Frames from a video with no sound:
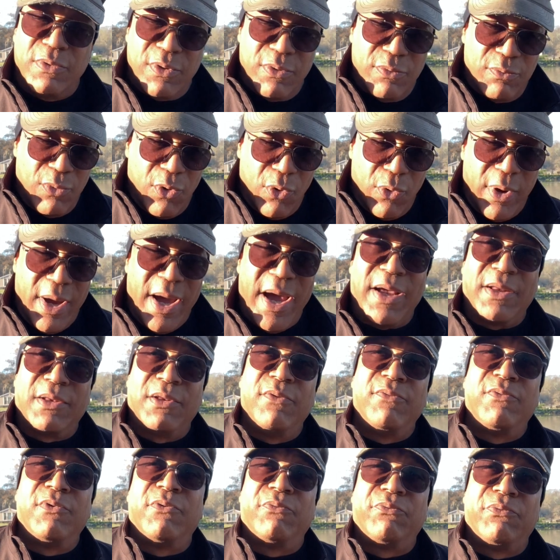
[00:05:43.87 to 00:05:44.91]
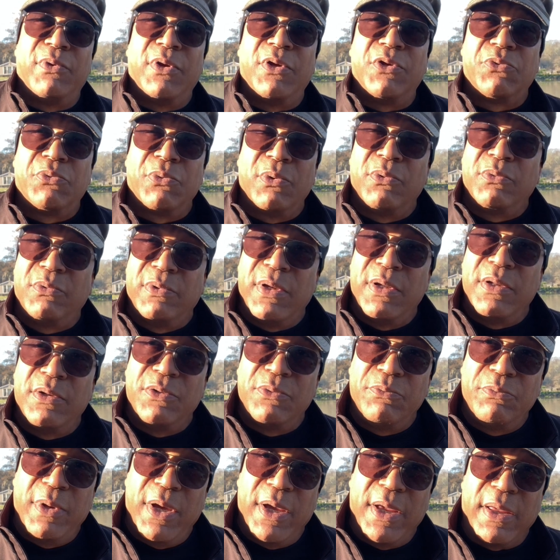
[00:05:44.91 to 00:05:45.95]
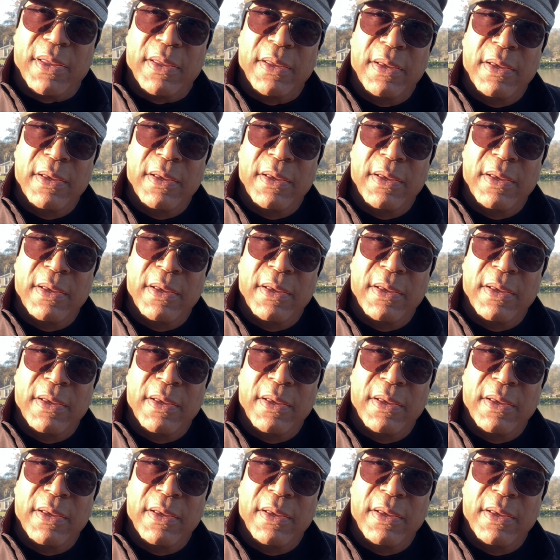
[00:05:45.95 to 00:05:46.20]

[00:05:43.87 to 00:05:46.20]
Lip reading: the more active your fish will tend to be.